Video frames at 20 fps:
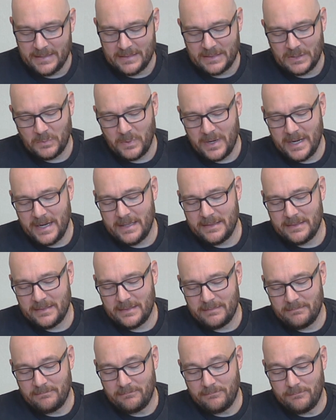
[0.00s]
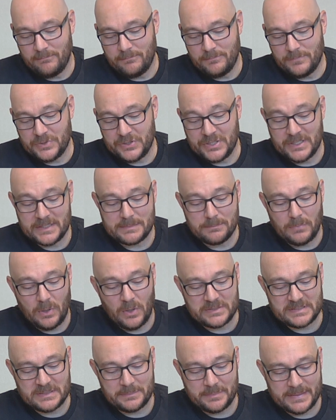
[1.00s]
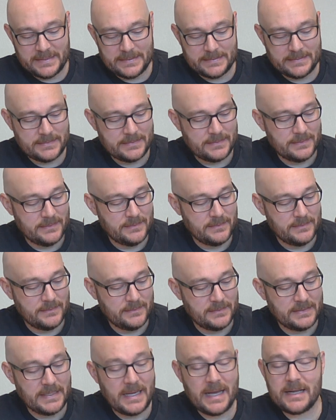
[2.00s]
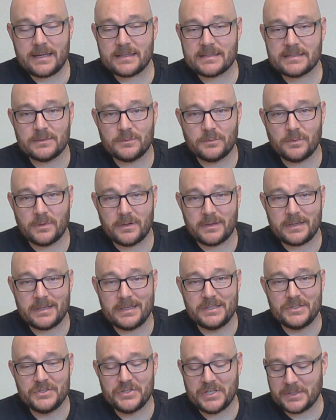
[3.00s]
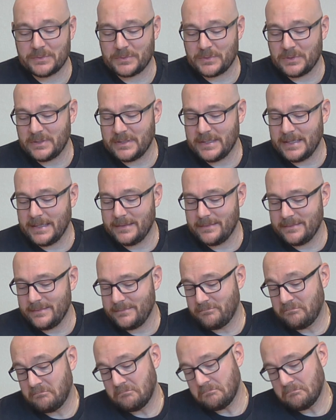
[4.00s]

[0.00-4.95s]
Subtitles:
The way Schiit's multi-bit DACs work in general, and